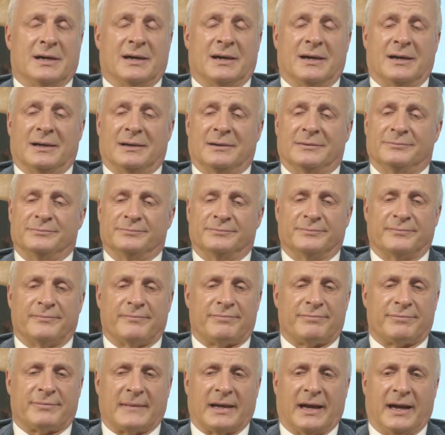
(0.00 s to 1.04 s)
Uh,
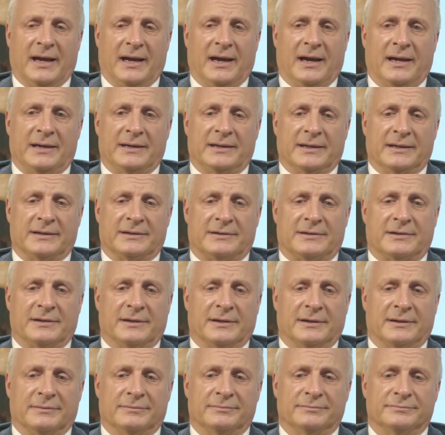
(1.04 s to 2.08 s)
I, I, get,
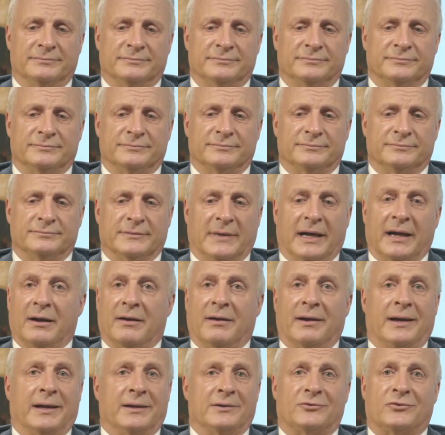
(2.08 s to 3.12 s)
uh, I
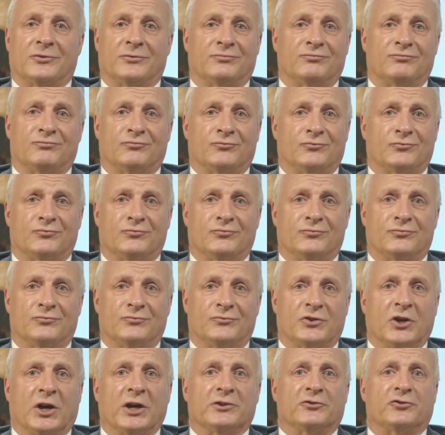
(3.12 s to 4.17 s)
don't know, I get
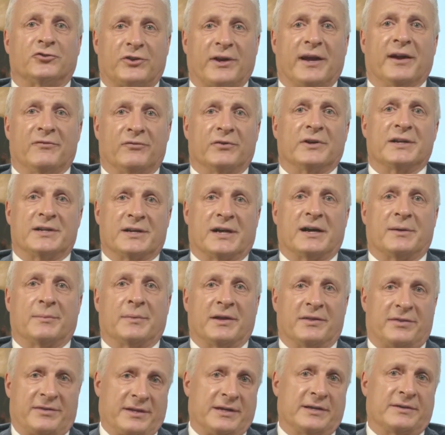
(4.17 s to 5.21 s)
touched every
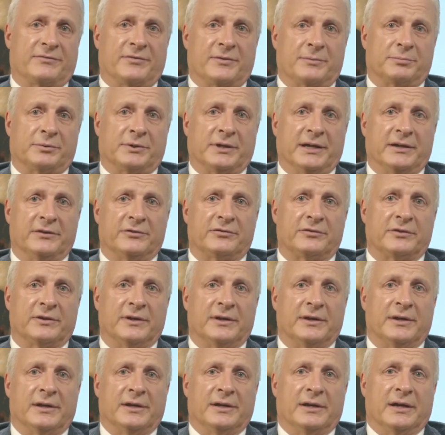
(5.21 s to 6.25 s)
time I think of the place.
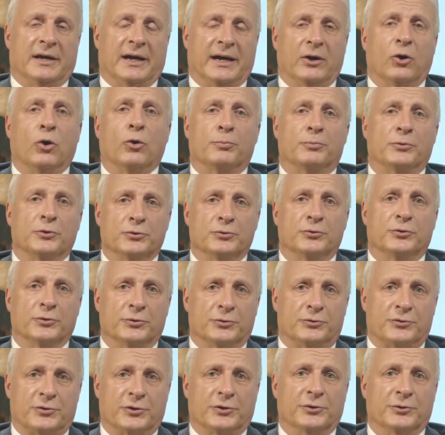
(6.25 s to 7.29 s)
I hope you
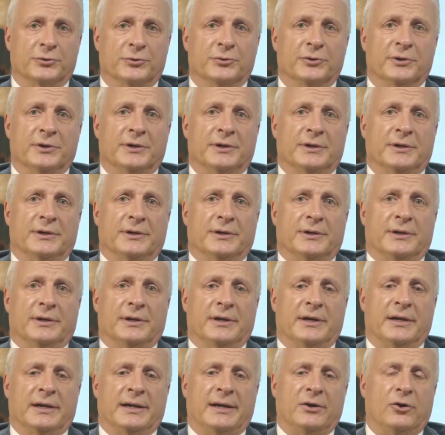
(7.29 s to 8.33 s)
do too,
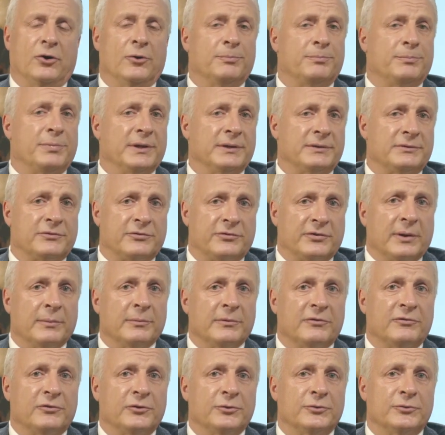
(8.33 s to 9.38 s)
and I hope that
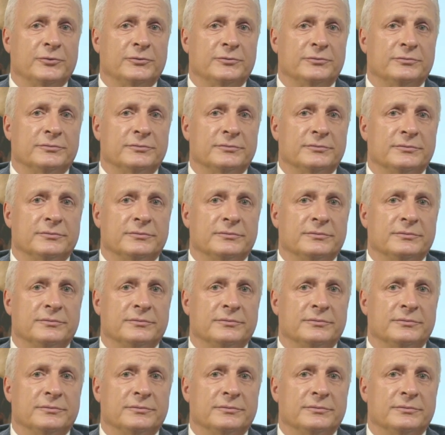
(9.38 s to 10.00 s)
some of you